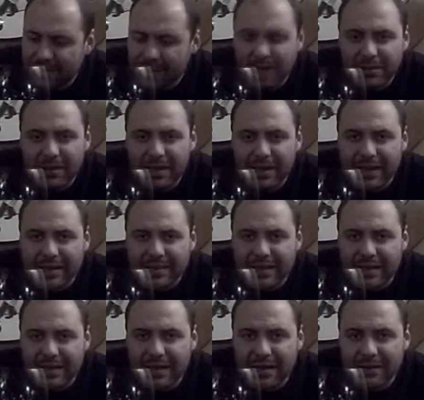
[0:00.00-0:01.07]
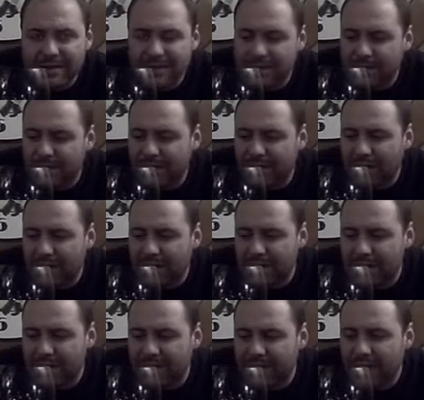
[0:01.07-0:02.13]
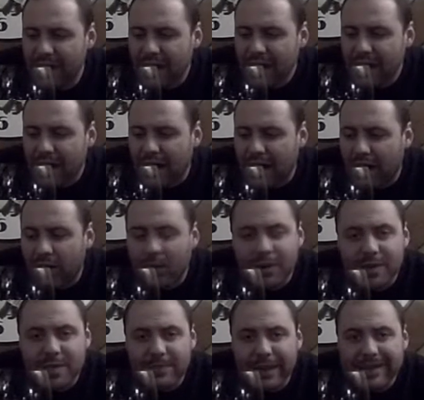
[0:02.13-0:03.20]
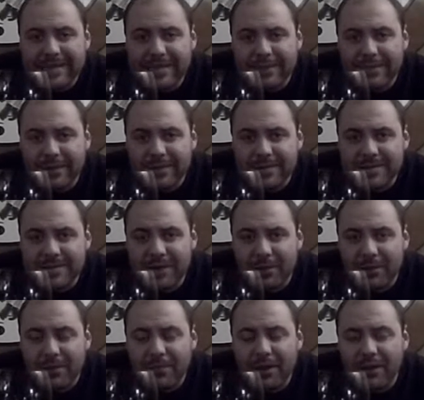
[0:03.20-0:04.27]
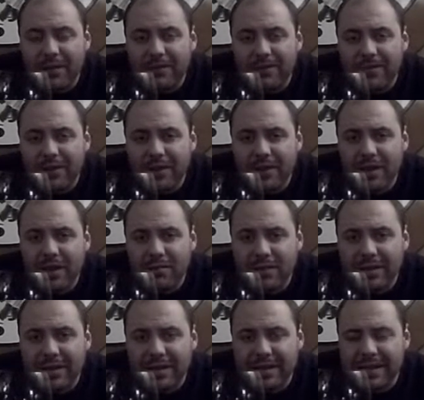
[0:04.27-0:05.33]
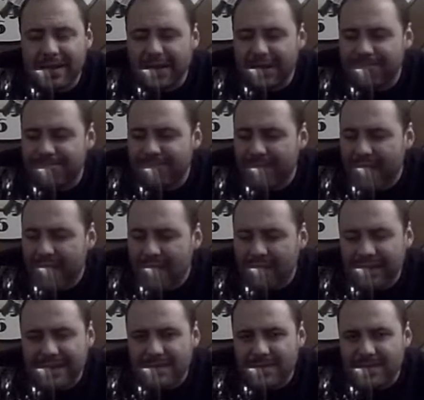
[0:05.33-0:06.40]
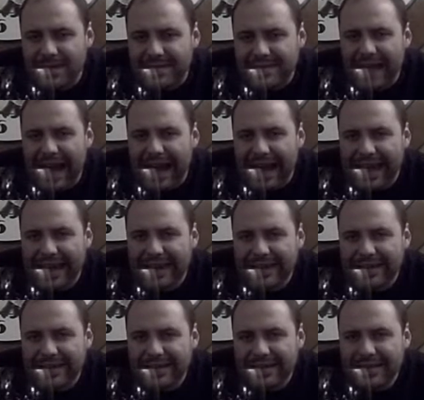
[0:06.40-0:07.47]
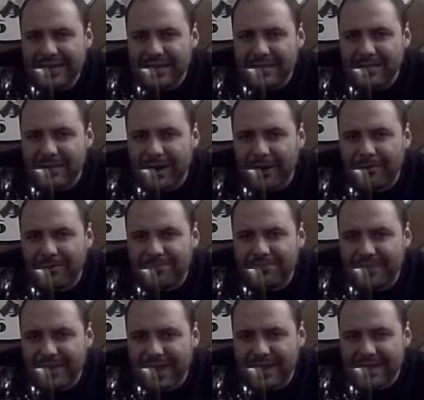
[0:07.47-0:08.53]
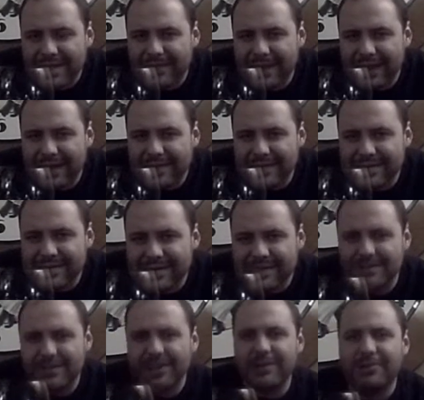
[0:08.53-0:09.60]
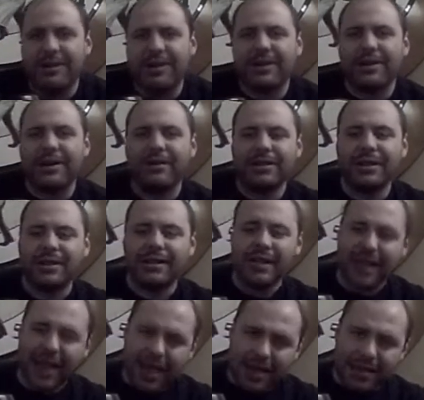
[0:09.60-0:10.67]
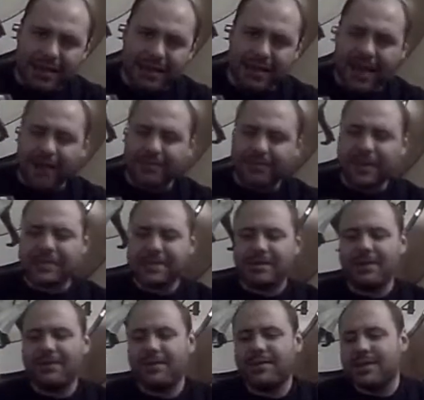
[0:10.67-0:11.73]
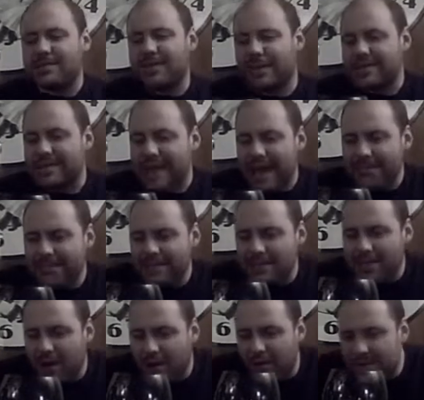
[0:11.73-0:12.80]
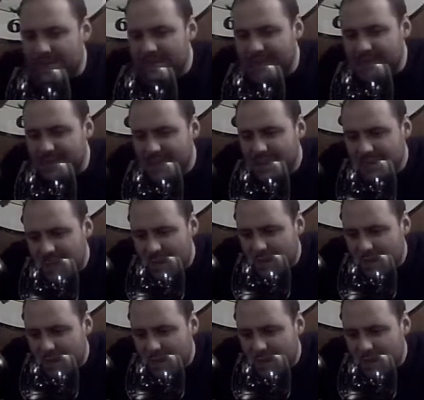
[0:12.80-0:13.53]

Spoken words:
Be a good one, like I said, to go with some sort of barbecue stuff. Or spicy foods too. It'd probably be very good with some sort of Thai as well. For that spice, this would be a good one to go with. There you go. That's our review of this one. It's Campus Oaks.